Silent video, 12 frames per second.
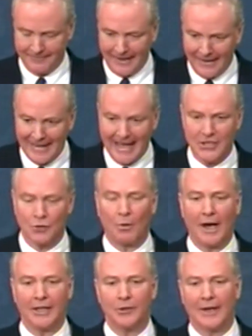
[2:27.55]
And that is
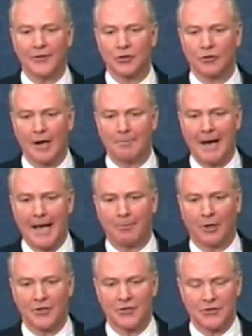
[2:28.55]
why you have strong
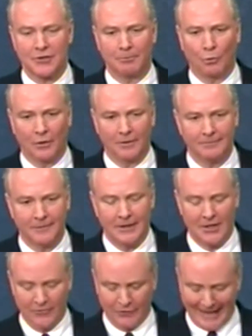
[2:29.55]
bipartisan support
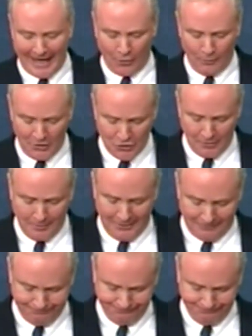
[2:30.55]
for that original bill.